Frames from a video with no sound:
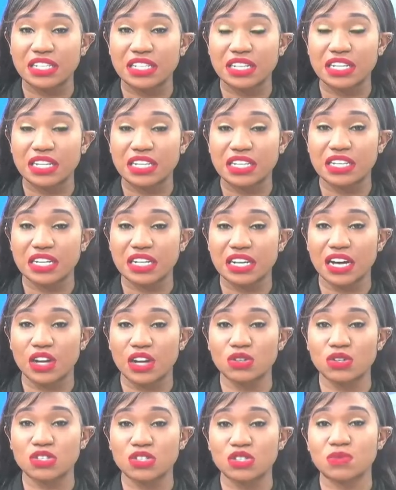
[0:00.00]
party leader,
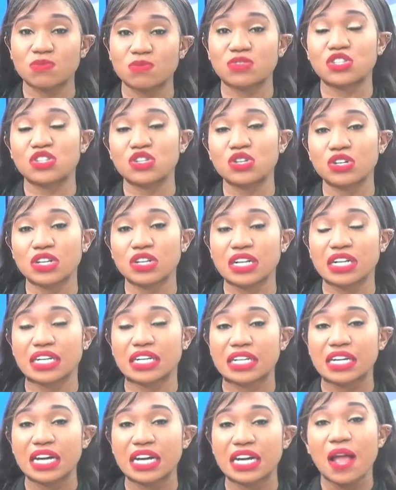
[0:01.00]
Kalonzo
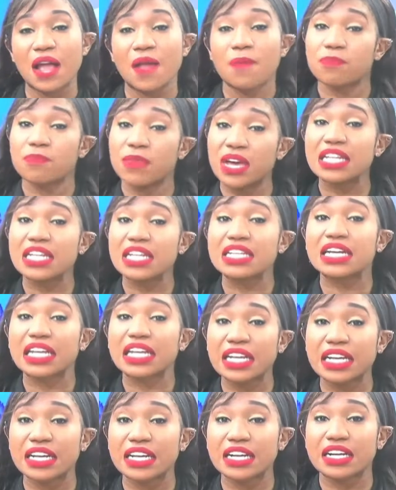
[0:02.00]
Musyoka, made
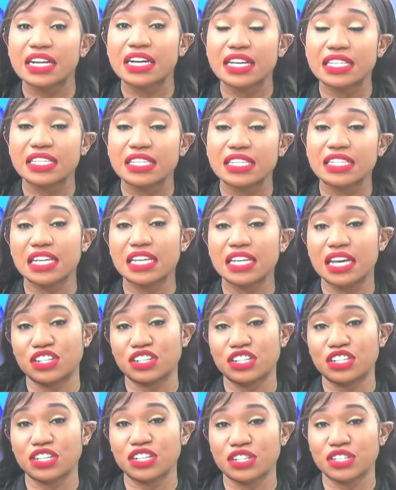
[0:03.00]
clear his
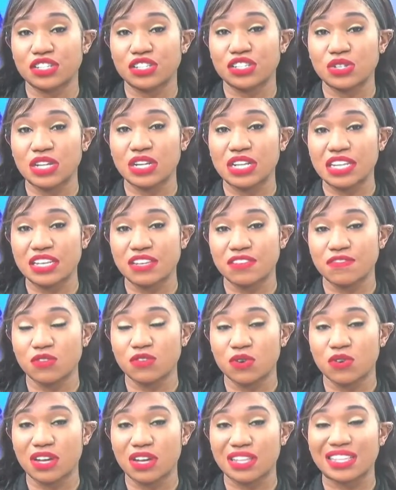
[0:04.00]
intentions to
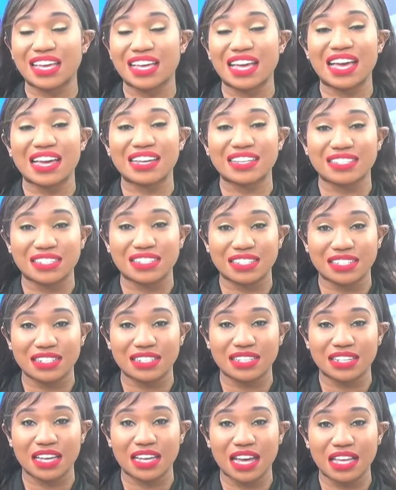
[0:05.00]
leave, or rather
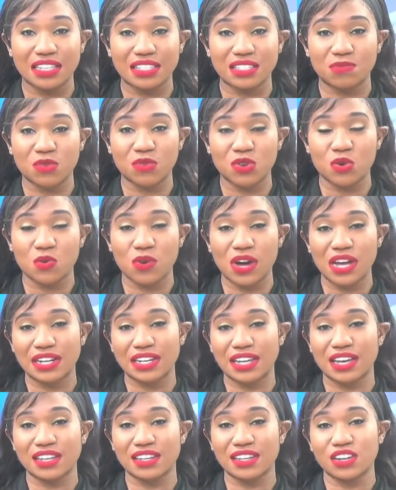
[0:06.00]
exit, the Azimio
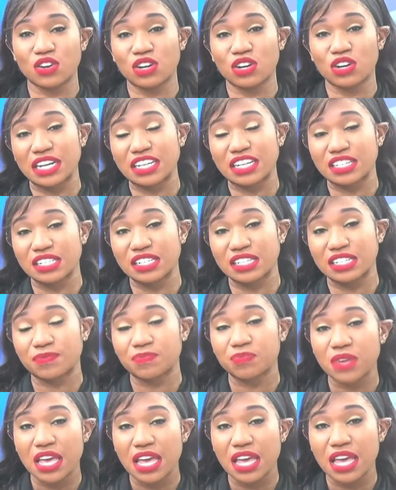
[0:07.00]
One Kenya
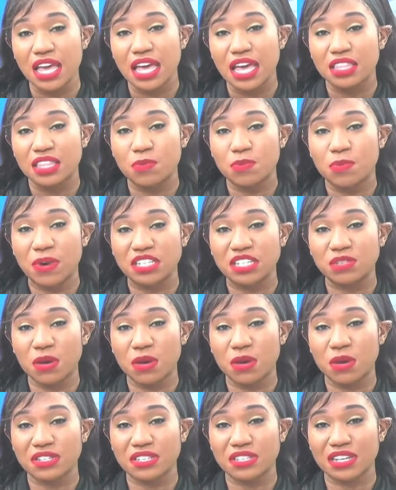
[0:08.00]
coalition. The party
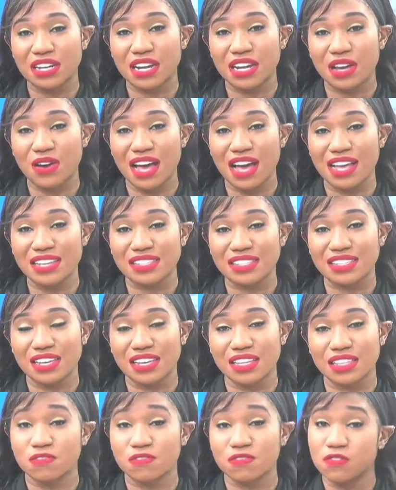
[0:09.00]
members are now
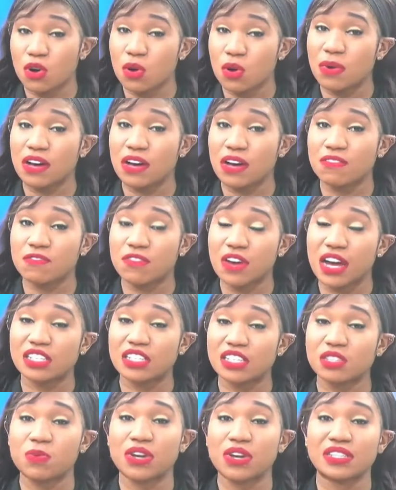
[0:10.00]
asking the former
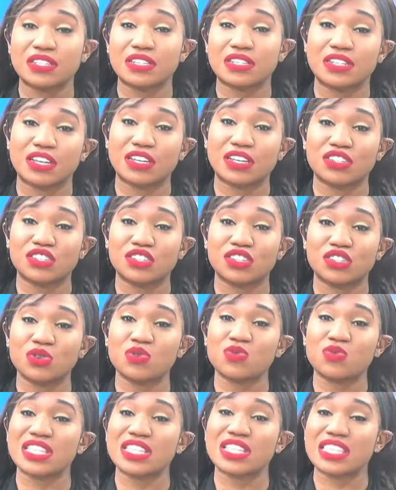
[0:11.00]
vice president to
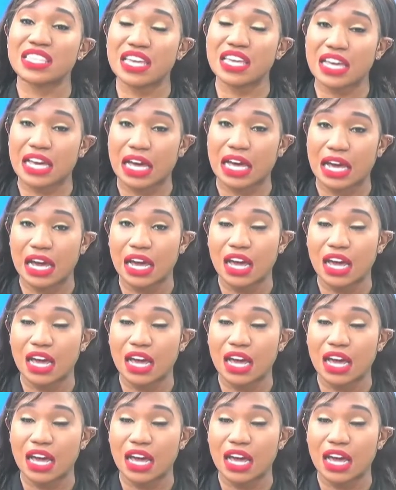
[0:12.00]
rethink